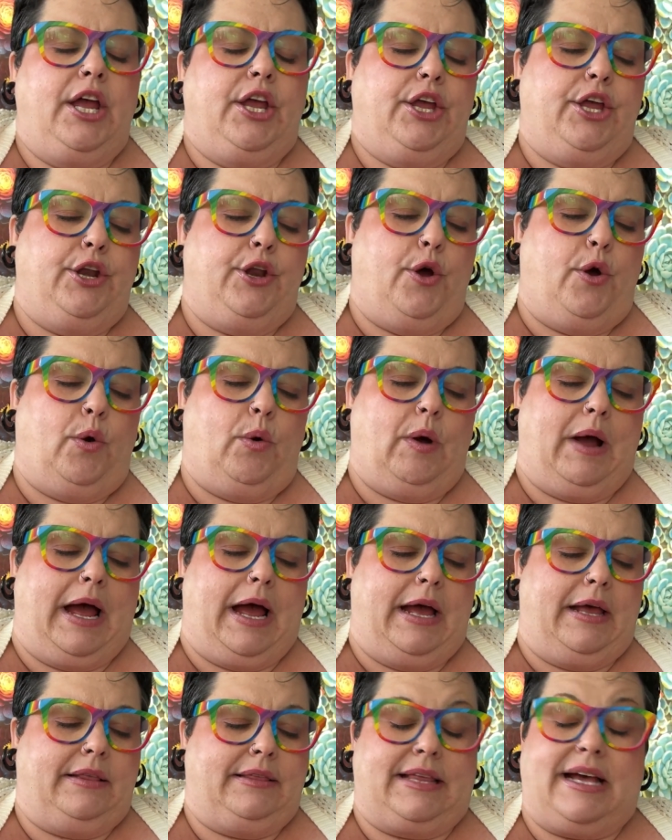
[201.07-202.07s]
You know,
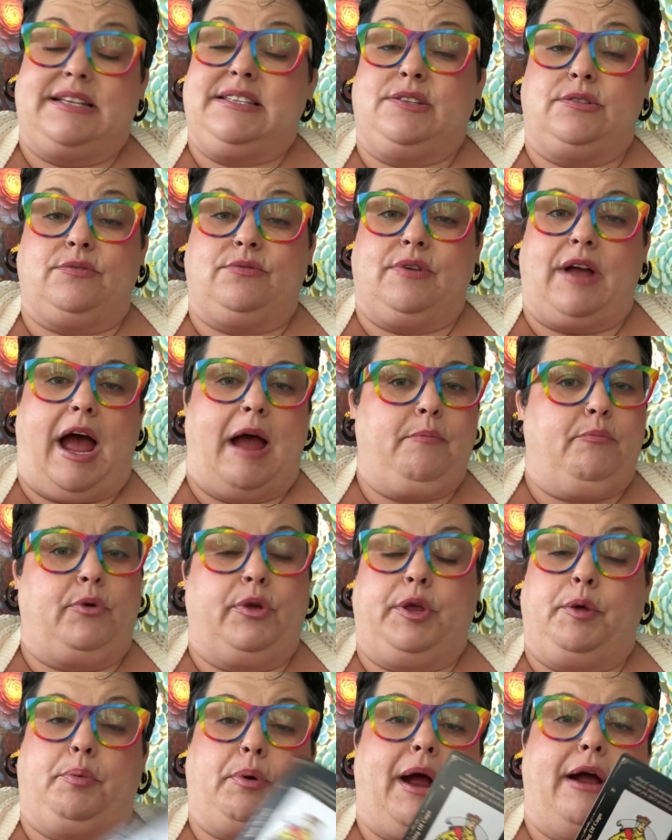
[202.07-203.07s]
that's, I'm
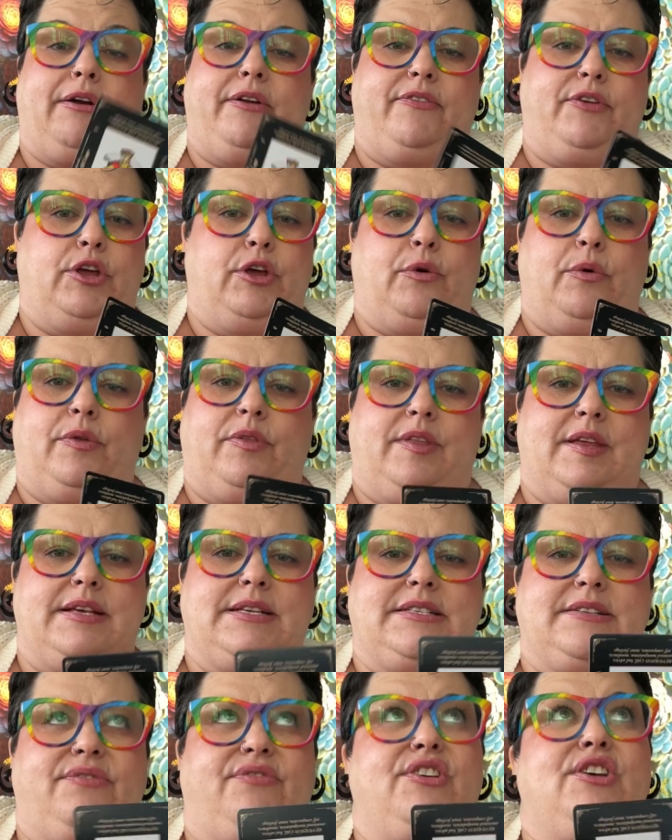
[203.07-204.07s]
really proud of you.
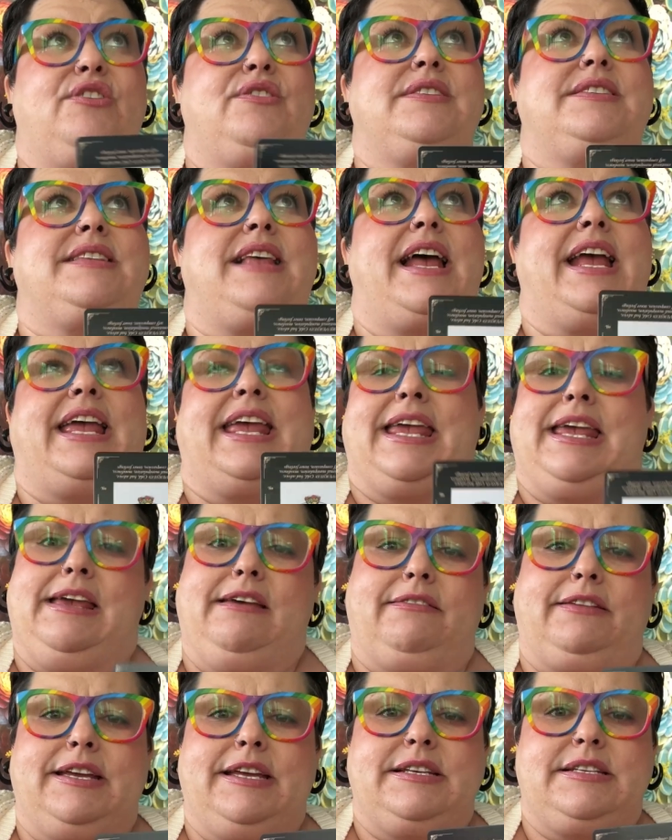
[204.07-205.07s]
This feels like
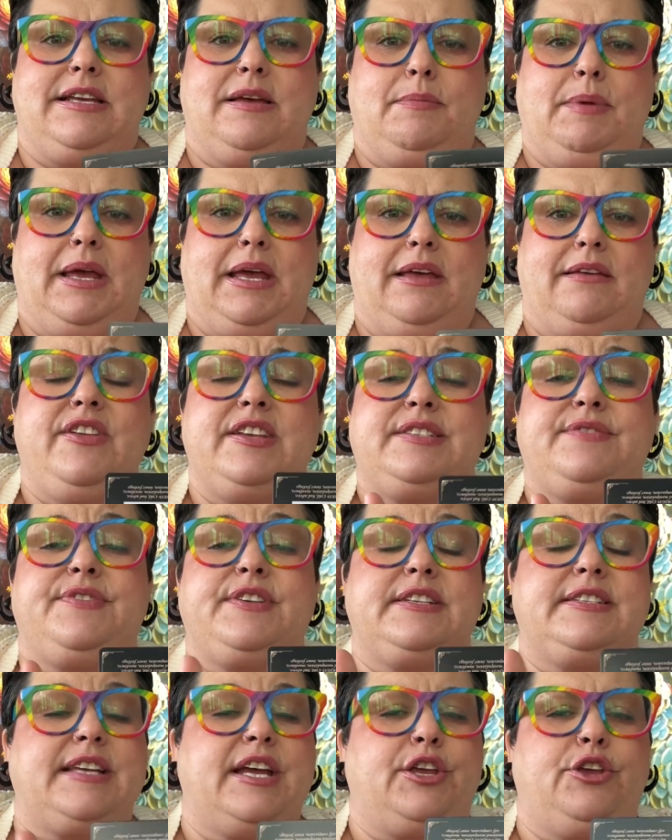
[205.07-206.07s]
healing to me. This
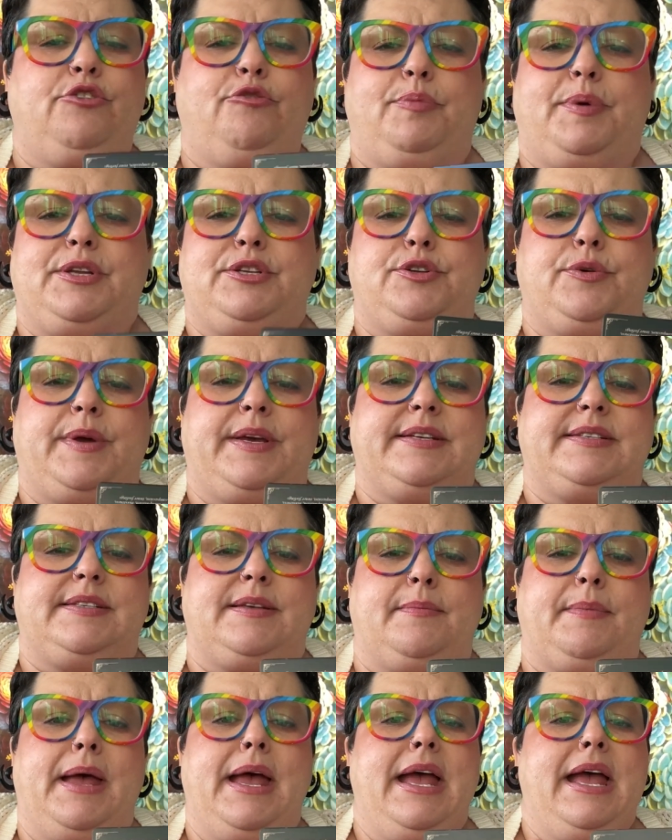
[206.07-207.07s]
feels like you've been doing
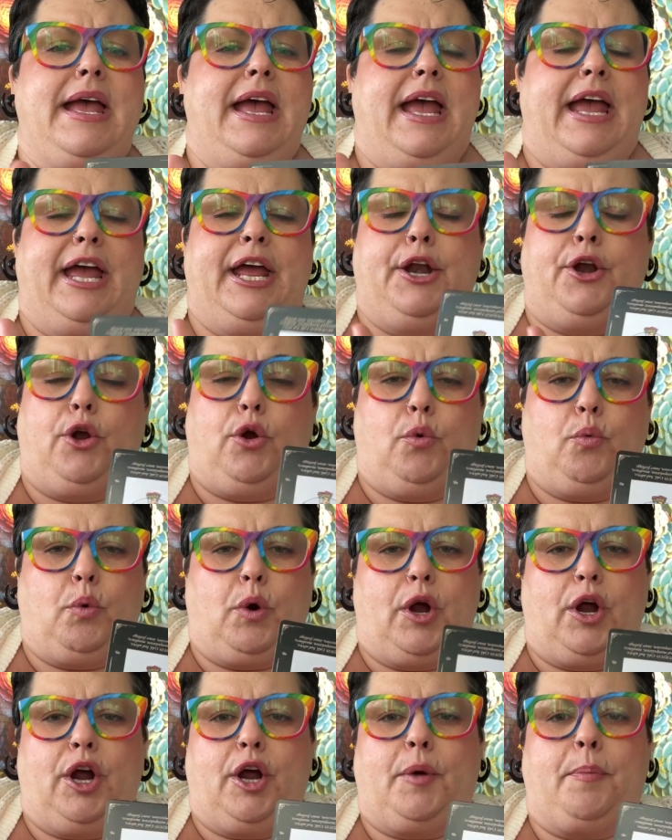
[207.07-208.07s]
some Inner
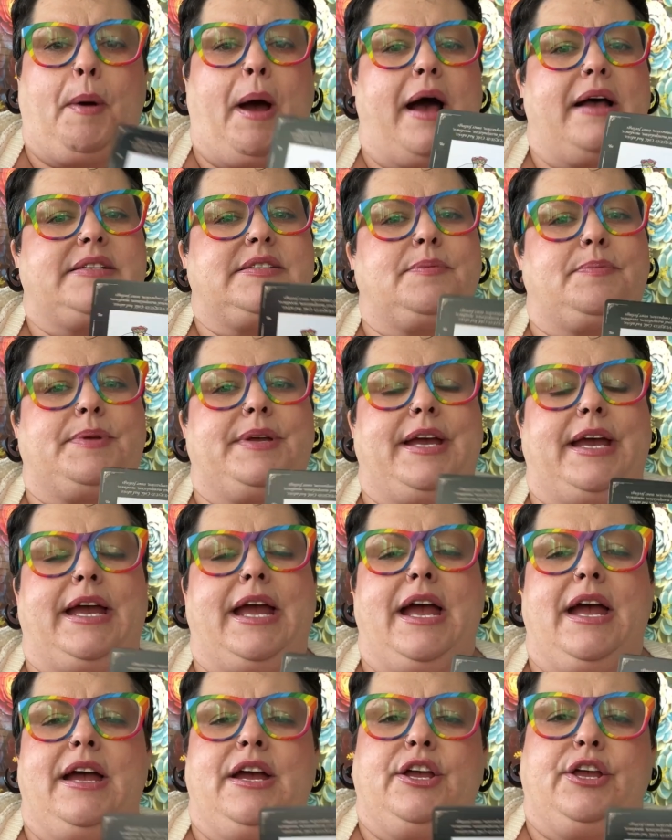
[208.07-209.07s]
work,
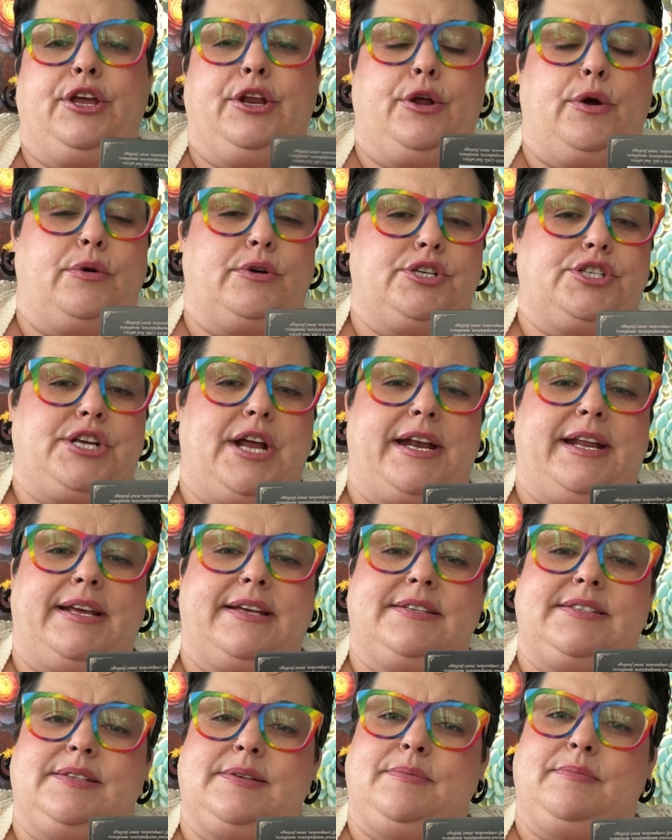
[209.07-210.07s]
possibly, you know, shedding
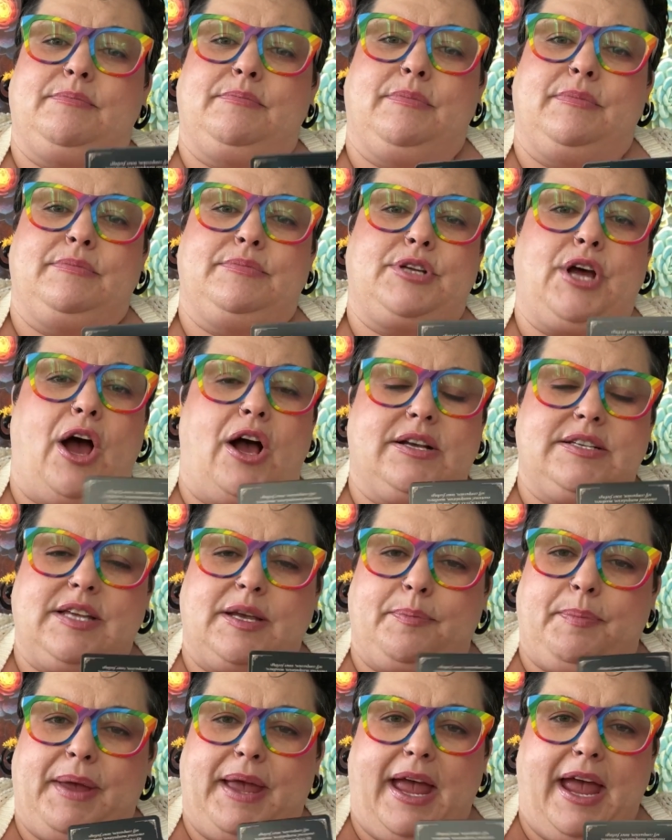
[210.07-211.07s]
some
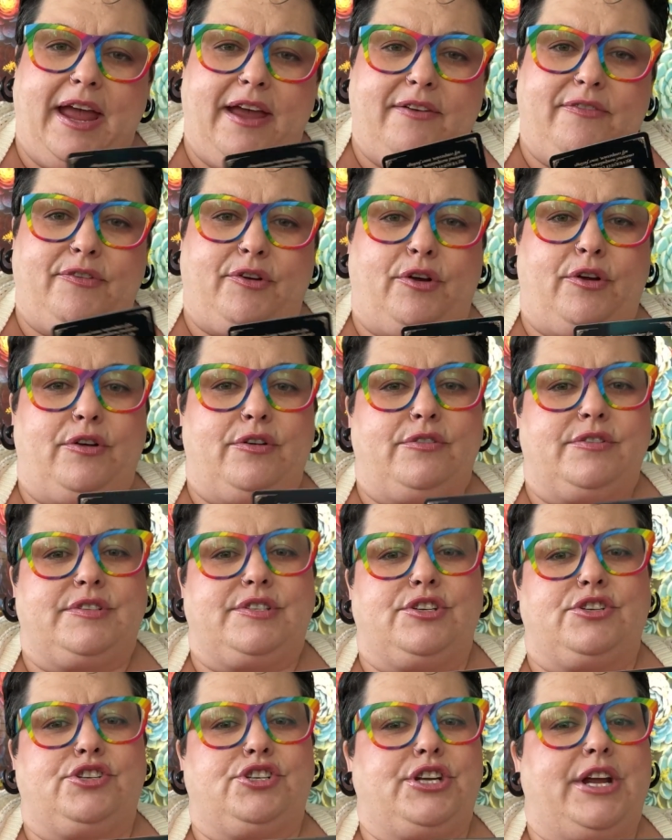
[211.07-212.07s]
toxic
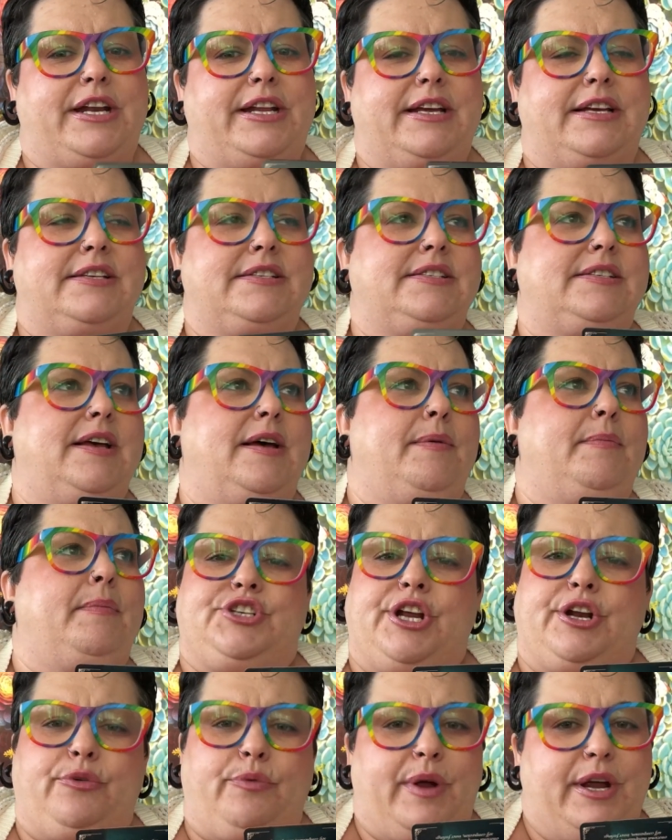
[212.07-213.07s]
behaviors, shedding some
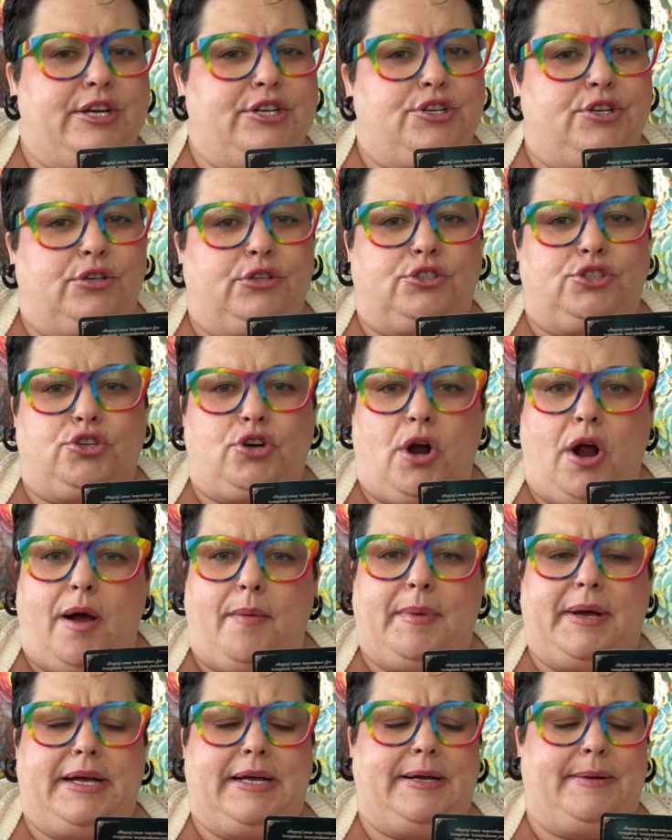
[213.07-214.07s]
generational
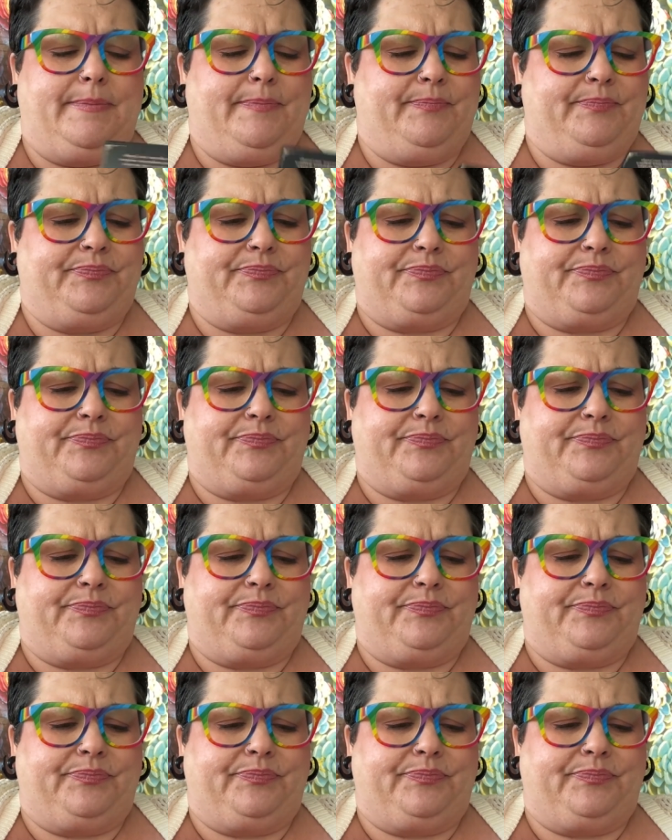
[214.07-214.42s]
trauma.